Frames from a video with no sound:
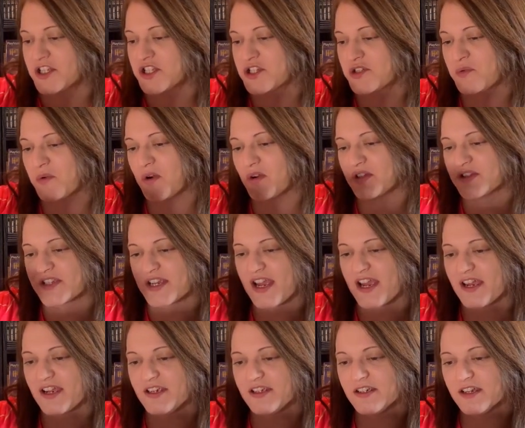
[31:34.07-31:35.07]
towards
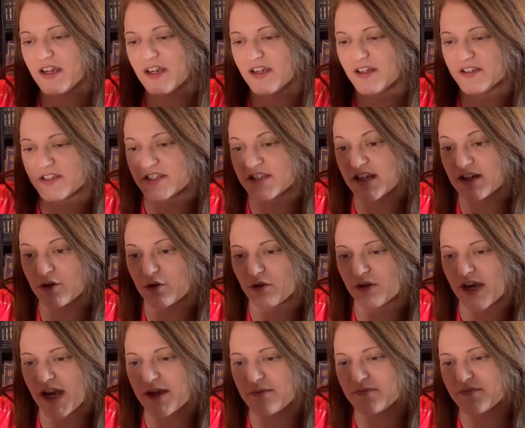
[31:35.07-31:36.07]
a single
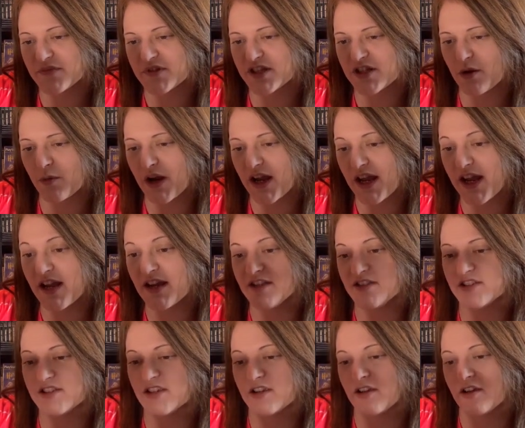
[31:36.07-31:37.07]
game. So it
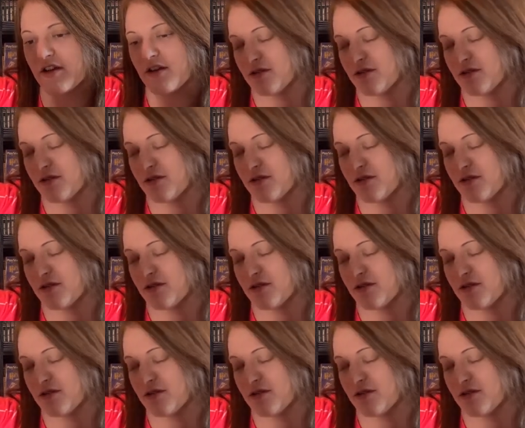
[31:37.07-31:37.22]
is